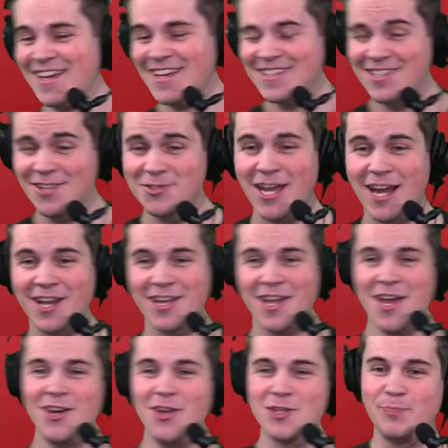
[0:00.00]

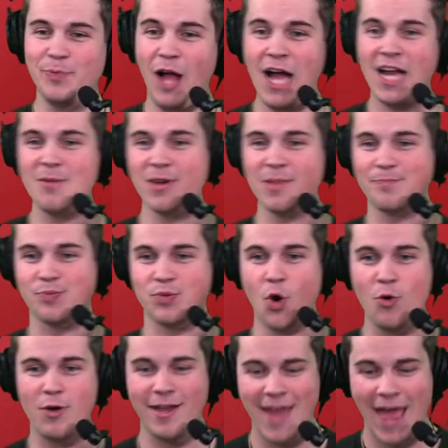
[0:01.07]
Dude's blocking with
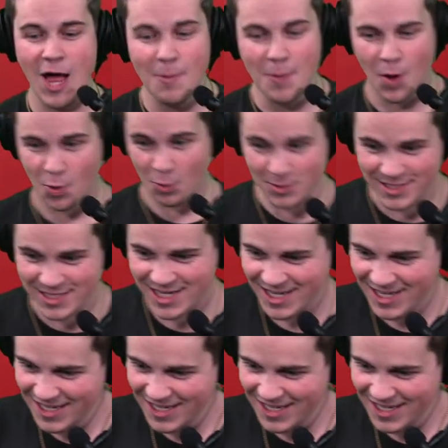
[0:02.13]
broken elbows.